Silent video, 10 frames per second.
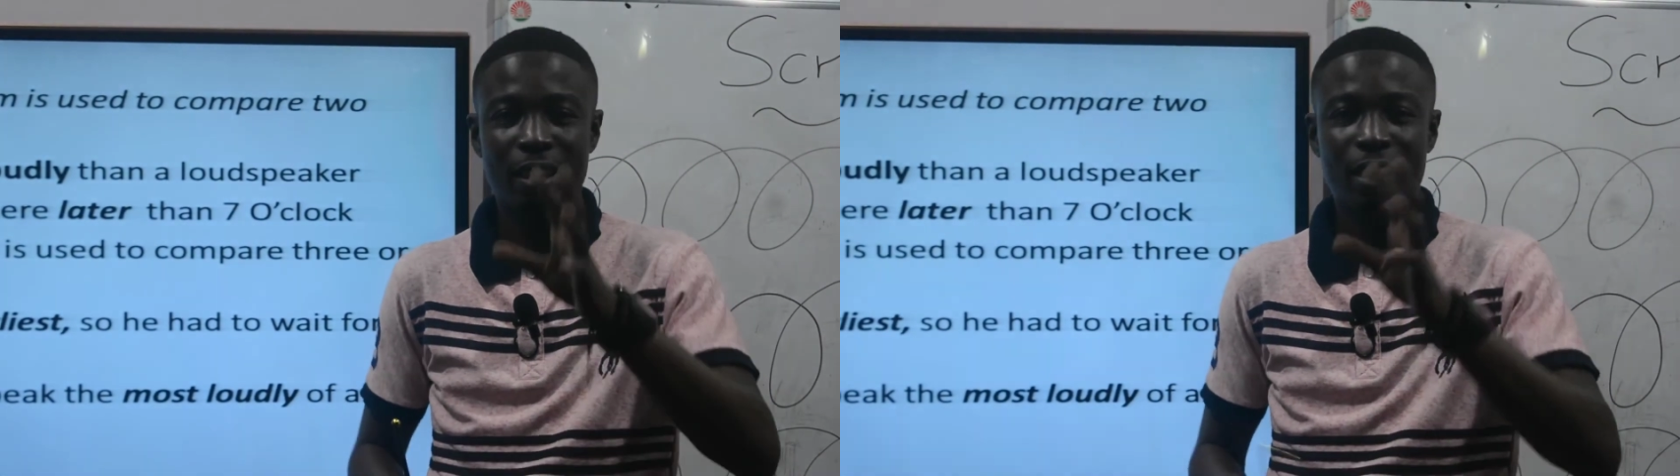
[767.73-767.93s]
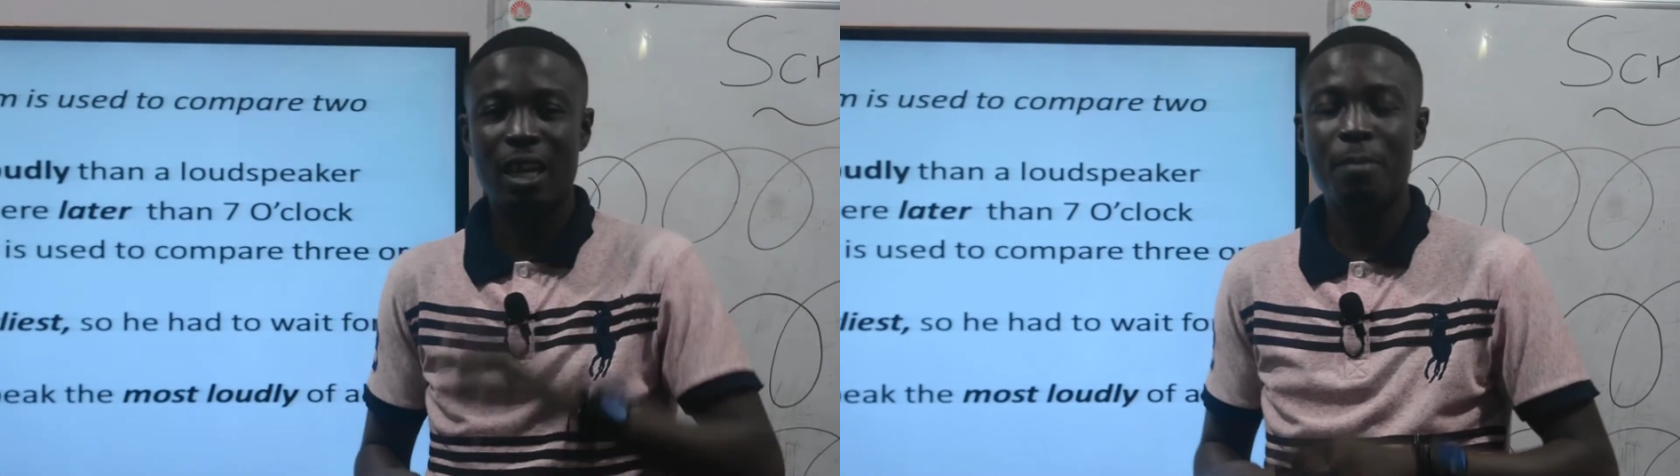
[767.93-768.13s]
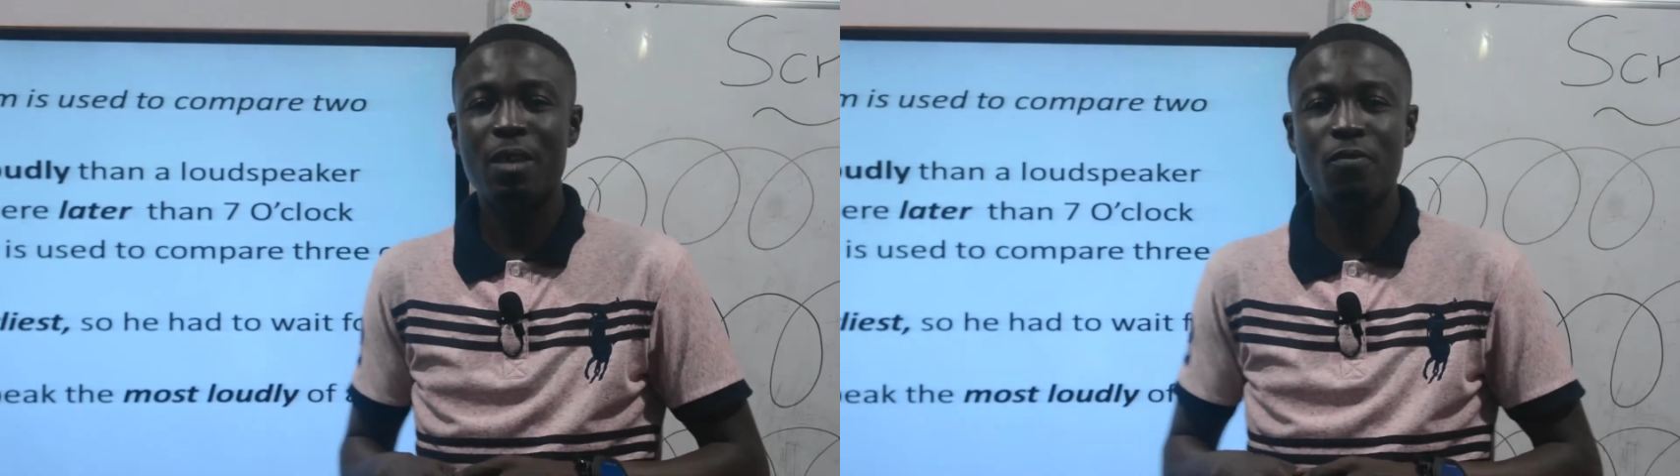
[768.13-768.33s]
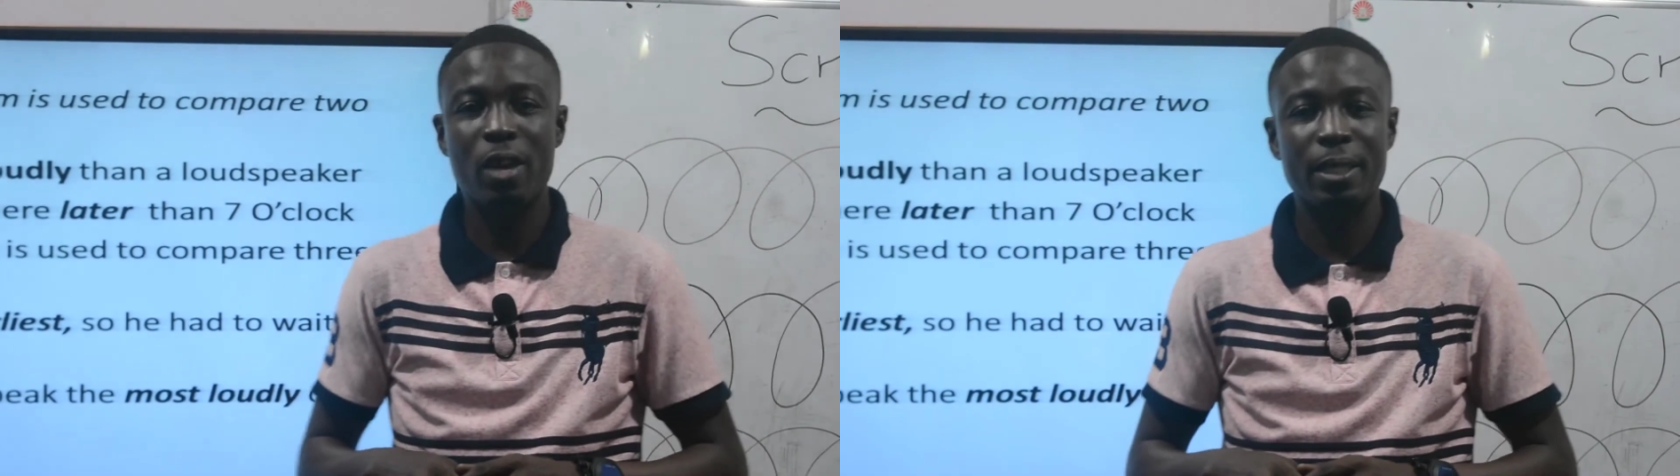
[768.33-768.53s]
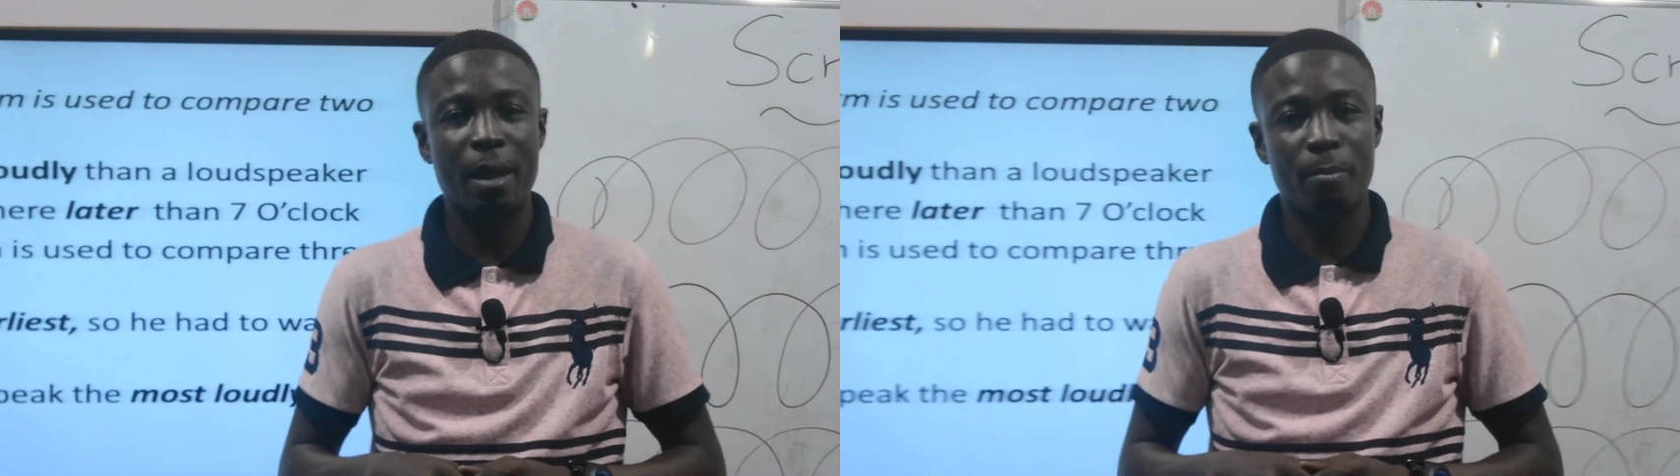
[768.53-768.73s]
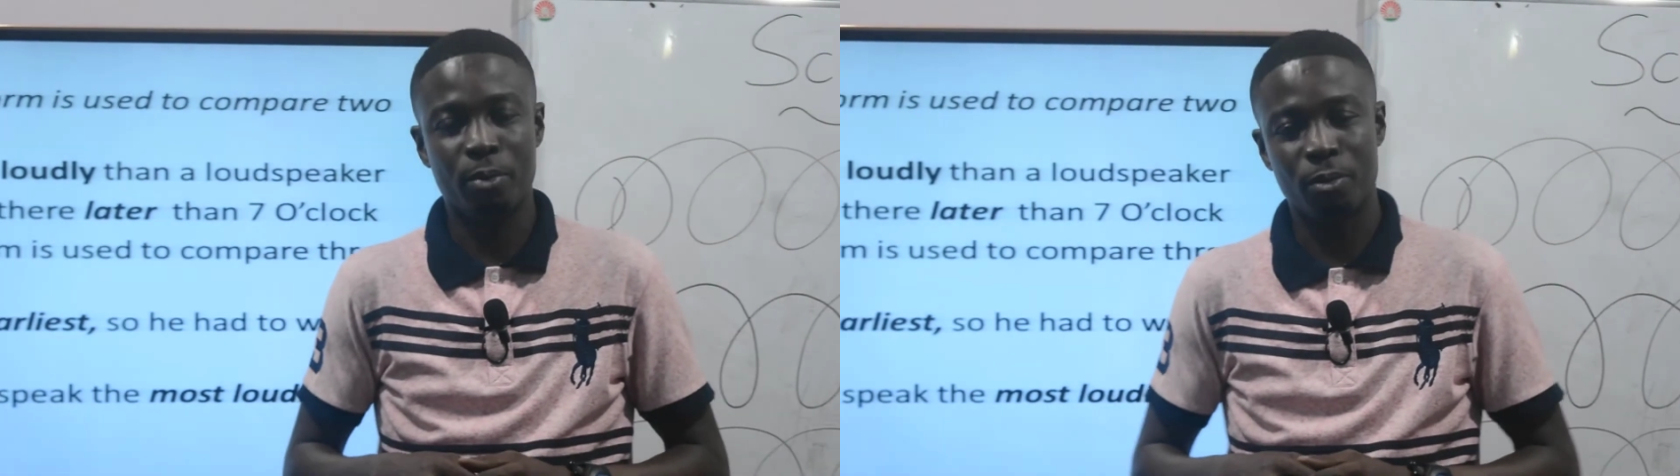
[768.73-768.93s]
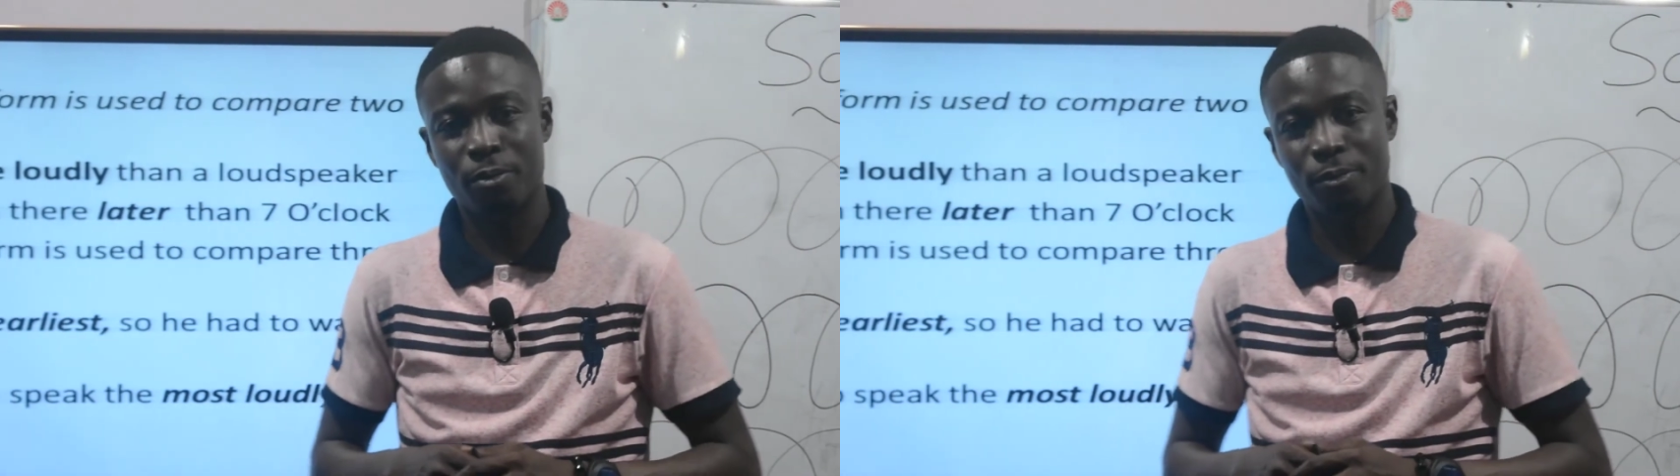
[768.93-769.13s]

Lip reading: Let me give you an example.